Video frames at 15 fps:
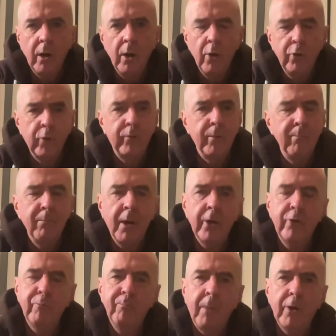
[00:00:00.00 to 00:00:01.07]
suffering
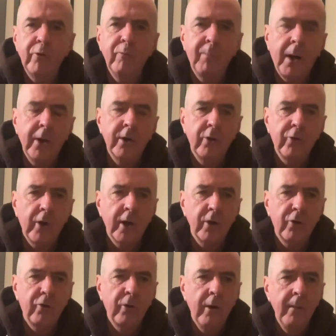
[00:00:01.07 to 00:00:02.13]
massive panic
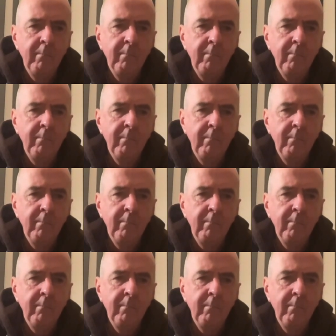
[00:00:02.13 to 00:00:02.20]
attacks.